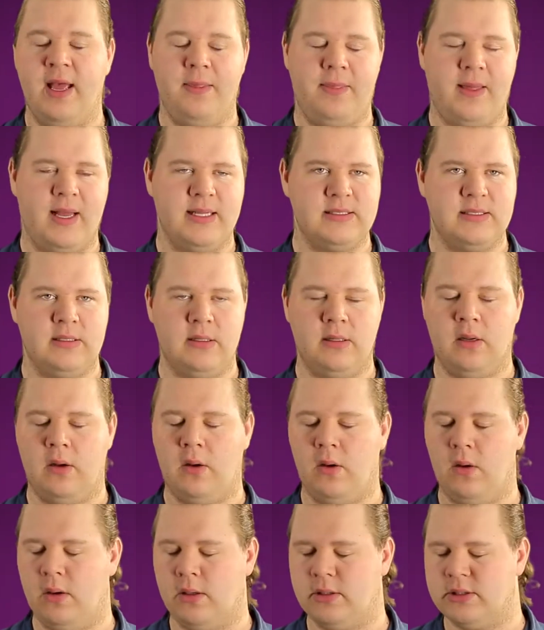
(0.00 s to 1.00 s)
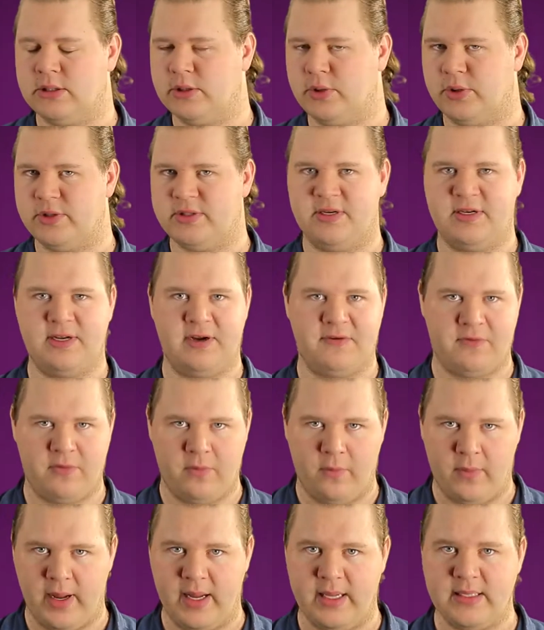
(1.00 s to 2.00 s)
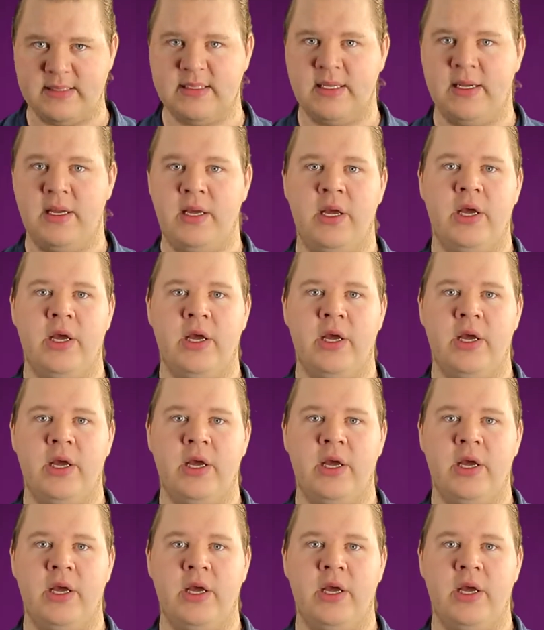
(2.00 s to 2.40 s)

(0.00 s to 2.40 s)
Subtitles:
That's in all sorts of different ways.